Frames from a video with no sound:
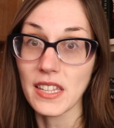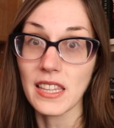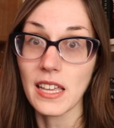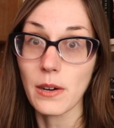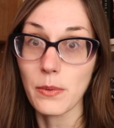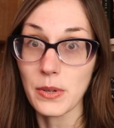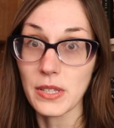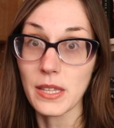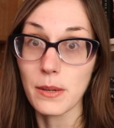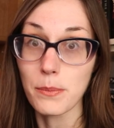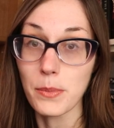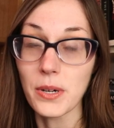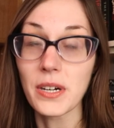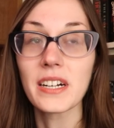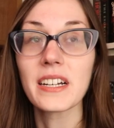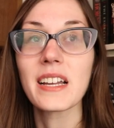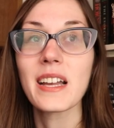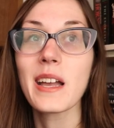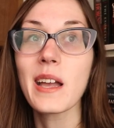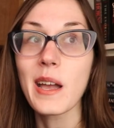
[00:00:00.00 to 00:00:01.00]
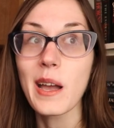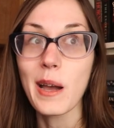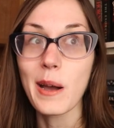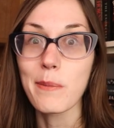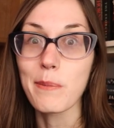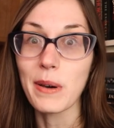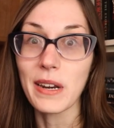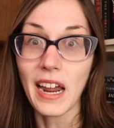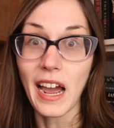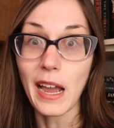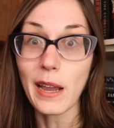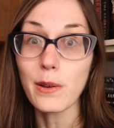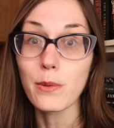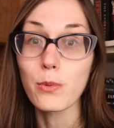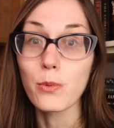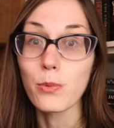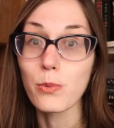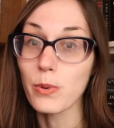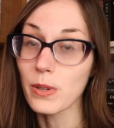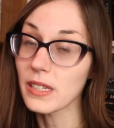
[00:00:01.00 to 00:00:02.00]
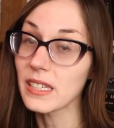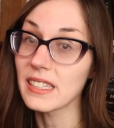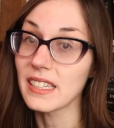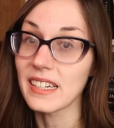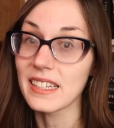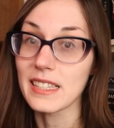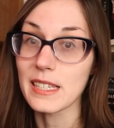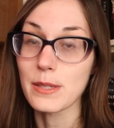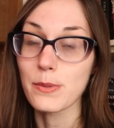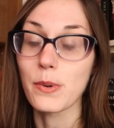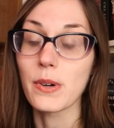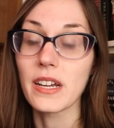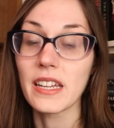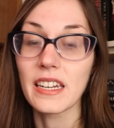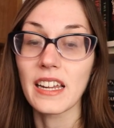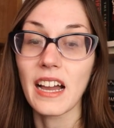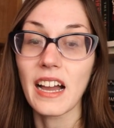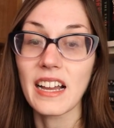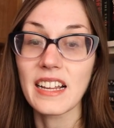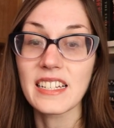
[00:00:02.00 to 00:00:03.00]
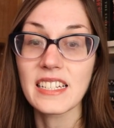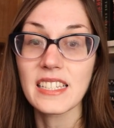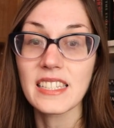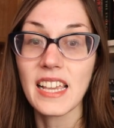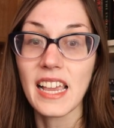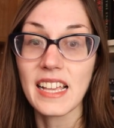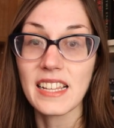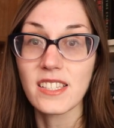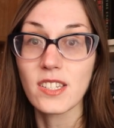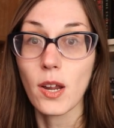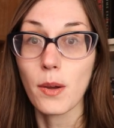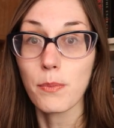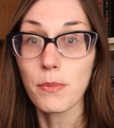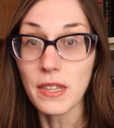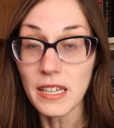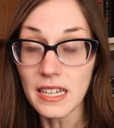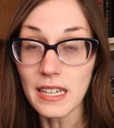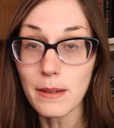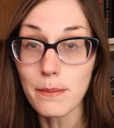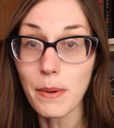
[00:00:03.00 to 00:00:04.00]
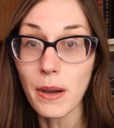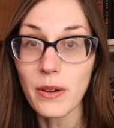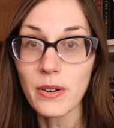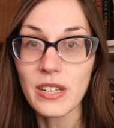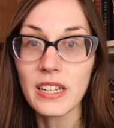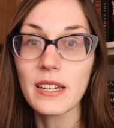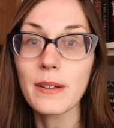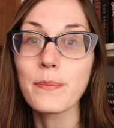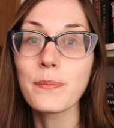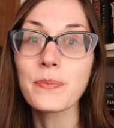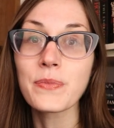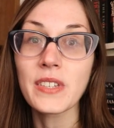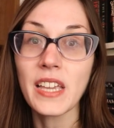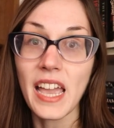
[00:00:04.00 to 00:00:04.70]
done that with a book, but I really like this one. I just can't stop thinking about it.